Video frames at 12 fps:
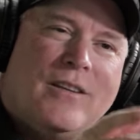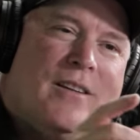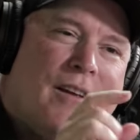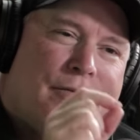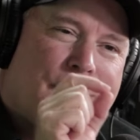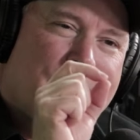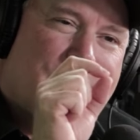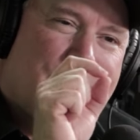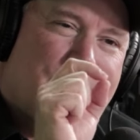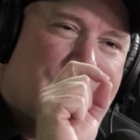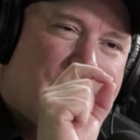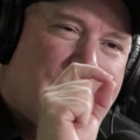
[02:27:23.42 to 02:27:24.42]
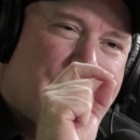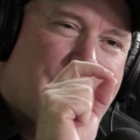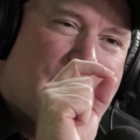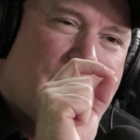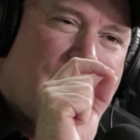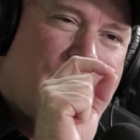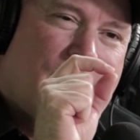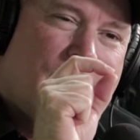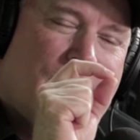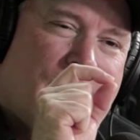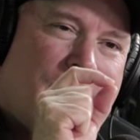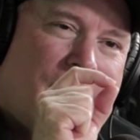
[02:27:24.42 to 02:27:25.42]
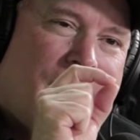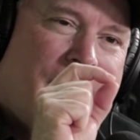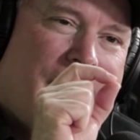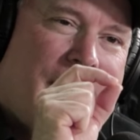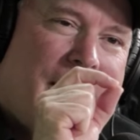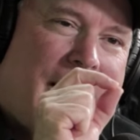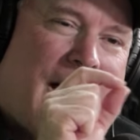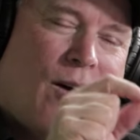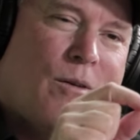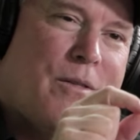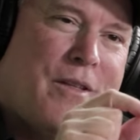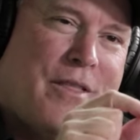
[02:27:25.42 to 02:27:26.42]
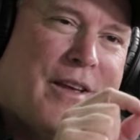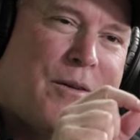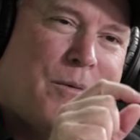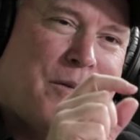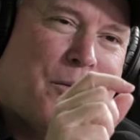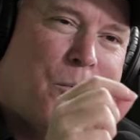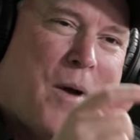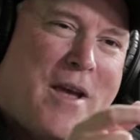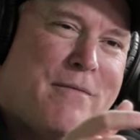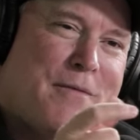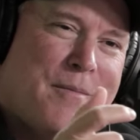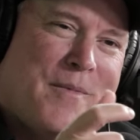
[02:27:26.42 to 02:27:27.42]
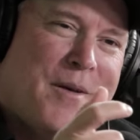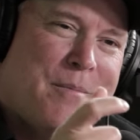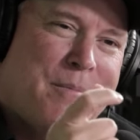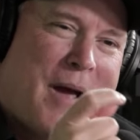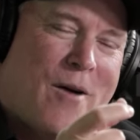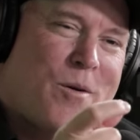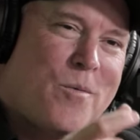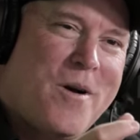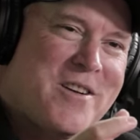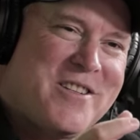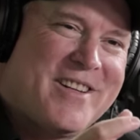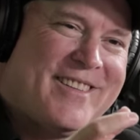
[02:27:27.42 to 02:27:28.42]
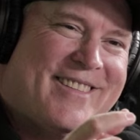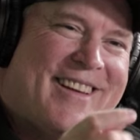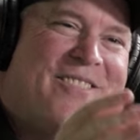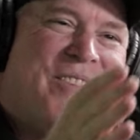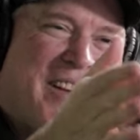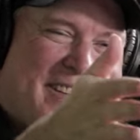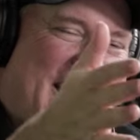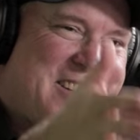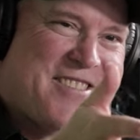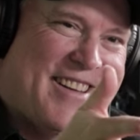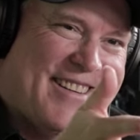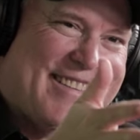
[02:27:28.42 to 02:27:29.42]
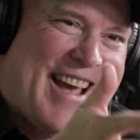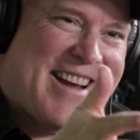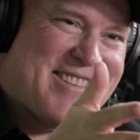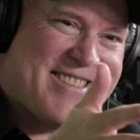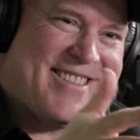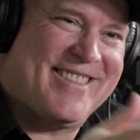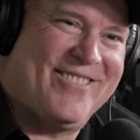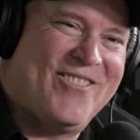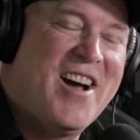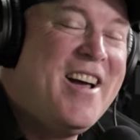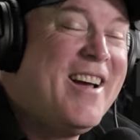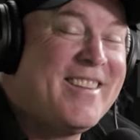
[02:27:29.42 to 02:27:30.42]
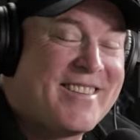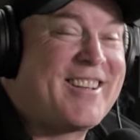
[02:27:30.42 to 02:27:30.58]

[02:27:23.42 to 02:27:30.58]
at first she was trying to figure out how the thing was away from the power washing thing, but it's actually attached to them. It's